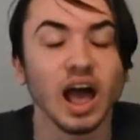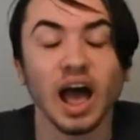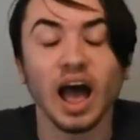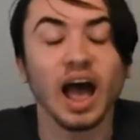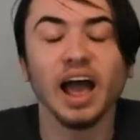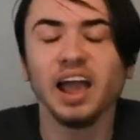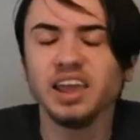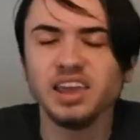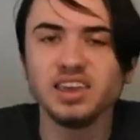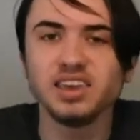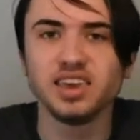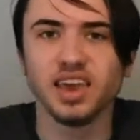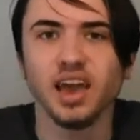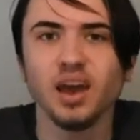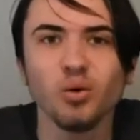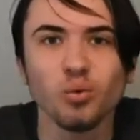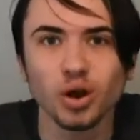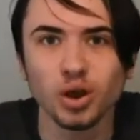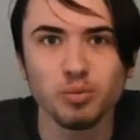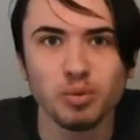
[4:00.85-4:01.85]
I
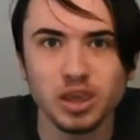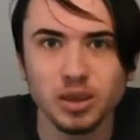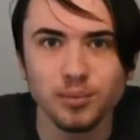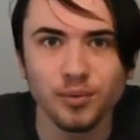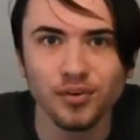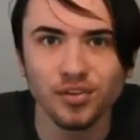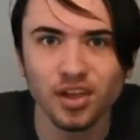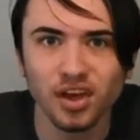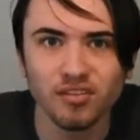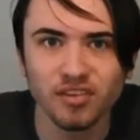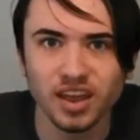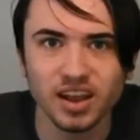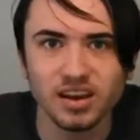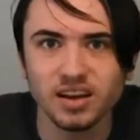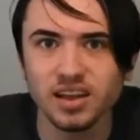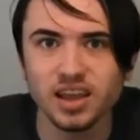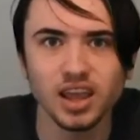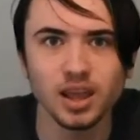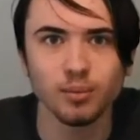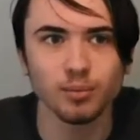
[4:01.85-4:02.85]
get why people love
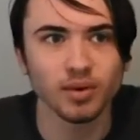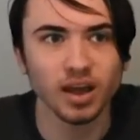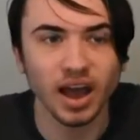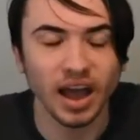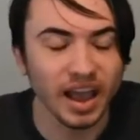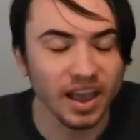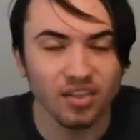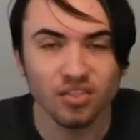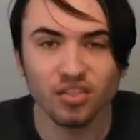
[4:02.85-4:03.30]
Endgame. I